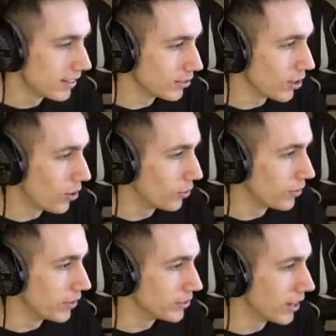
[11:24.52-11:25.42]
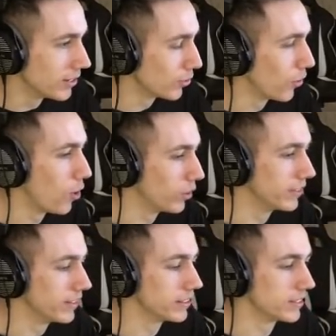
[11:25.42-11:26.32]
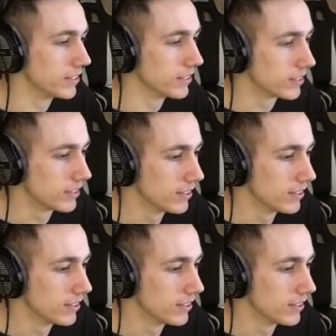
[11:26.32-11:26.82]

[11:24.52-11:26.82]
There was a hole. There was. I saw a hole in the distance.